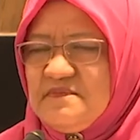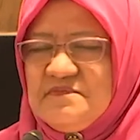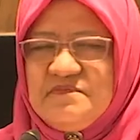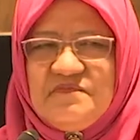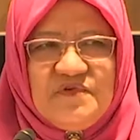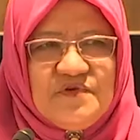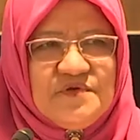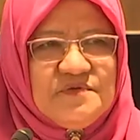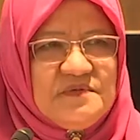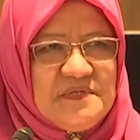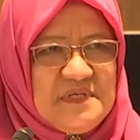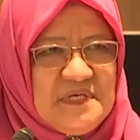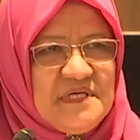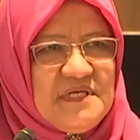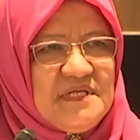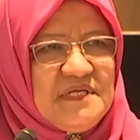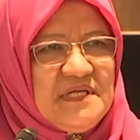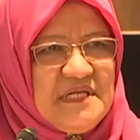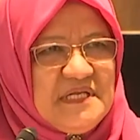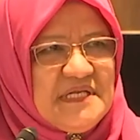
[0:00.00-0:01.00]
For
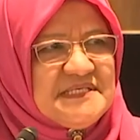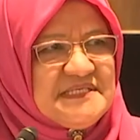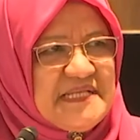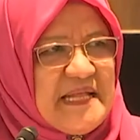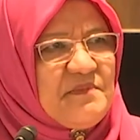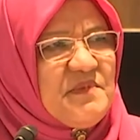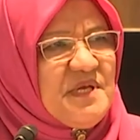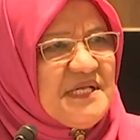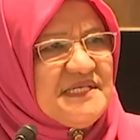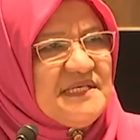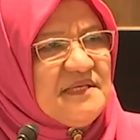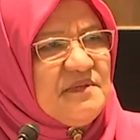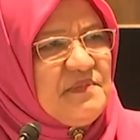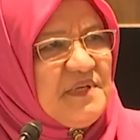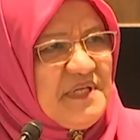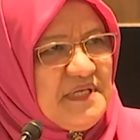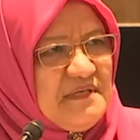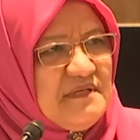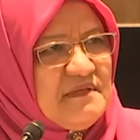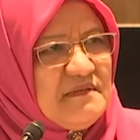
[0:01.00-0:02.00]
in Islamic term
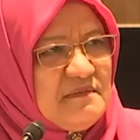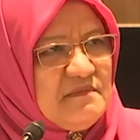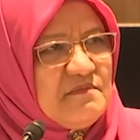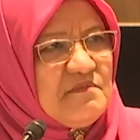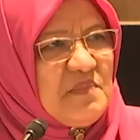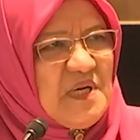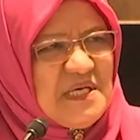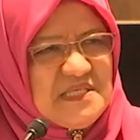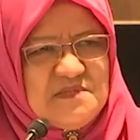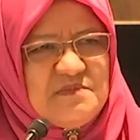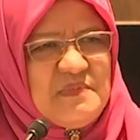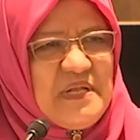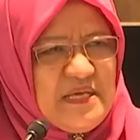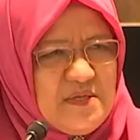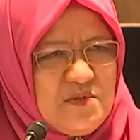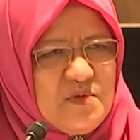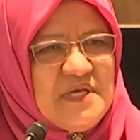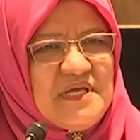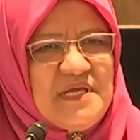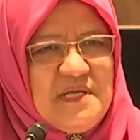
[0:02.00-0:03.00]
and Bahasa
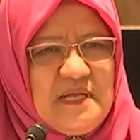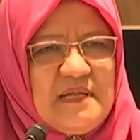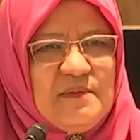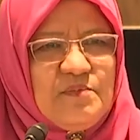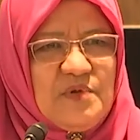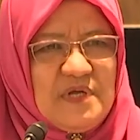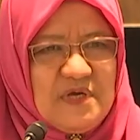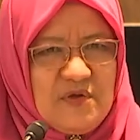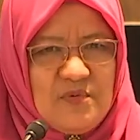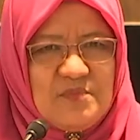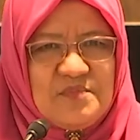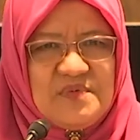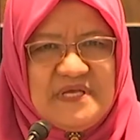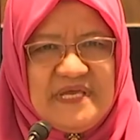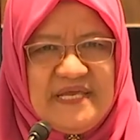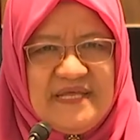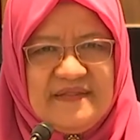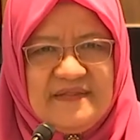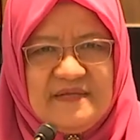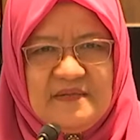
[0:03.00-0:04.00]
Melayu lagi lah pula
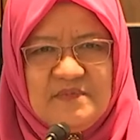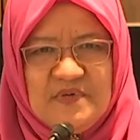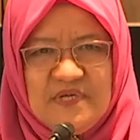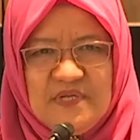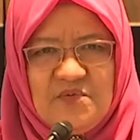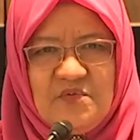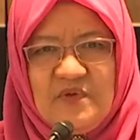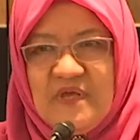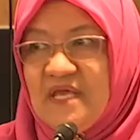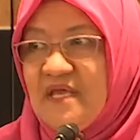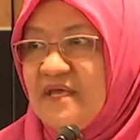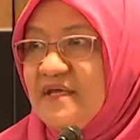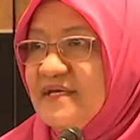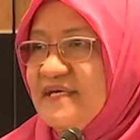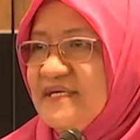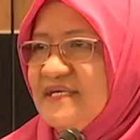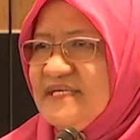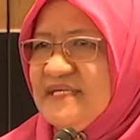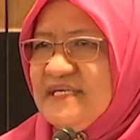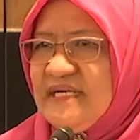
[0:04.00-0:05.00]
complicated, by the way.
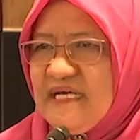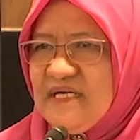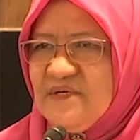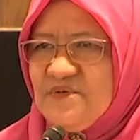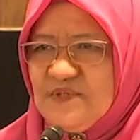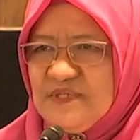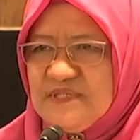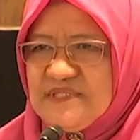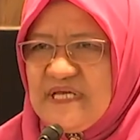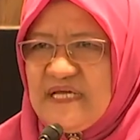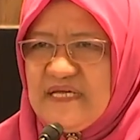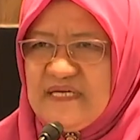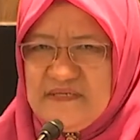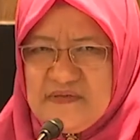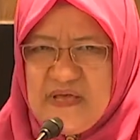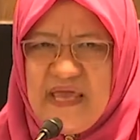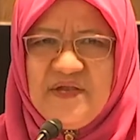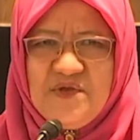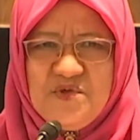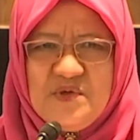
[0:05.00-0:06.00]
I
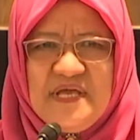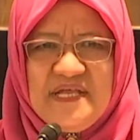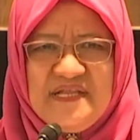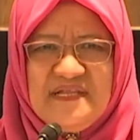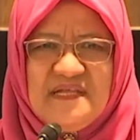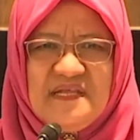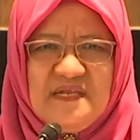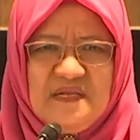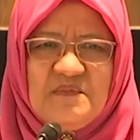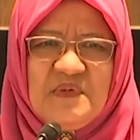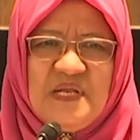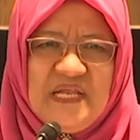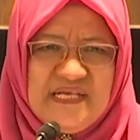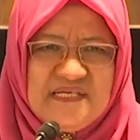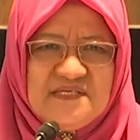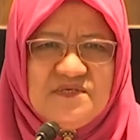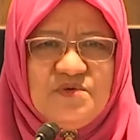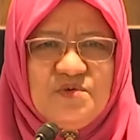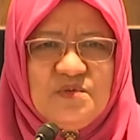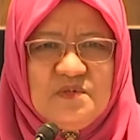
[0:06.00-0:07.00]
educated in a Malay
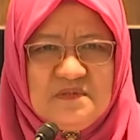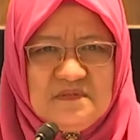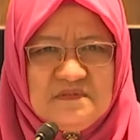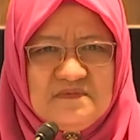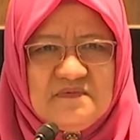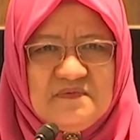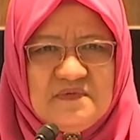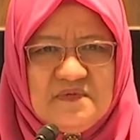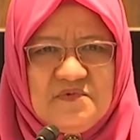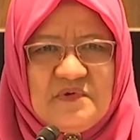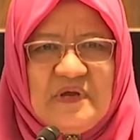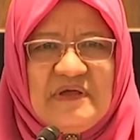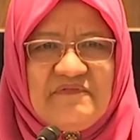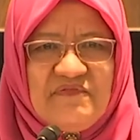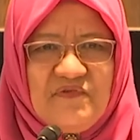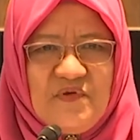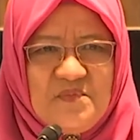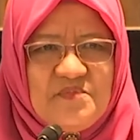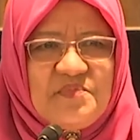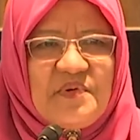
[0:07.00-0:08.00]
school, right
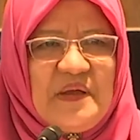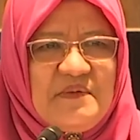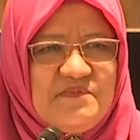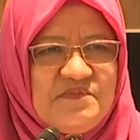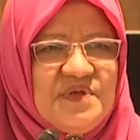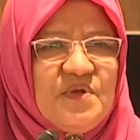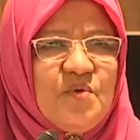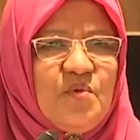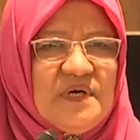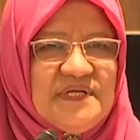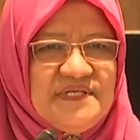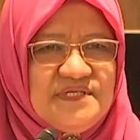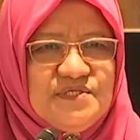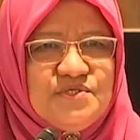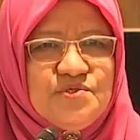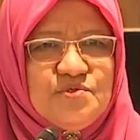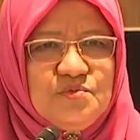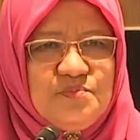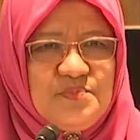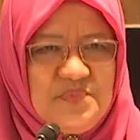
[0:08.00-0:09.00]
from primary 1
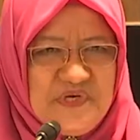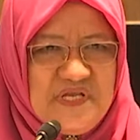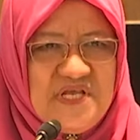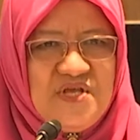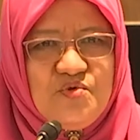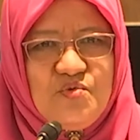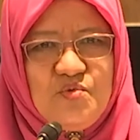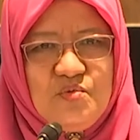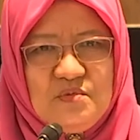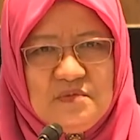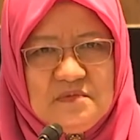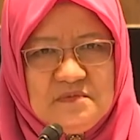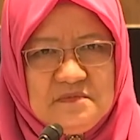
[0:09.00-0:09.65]
to pre-U.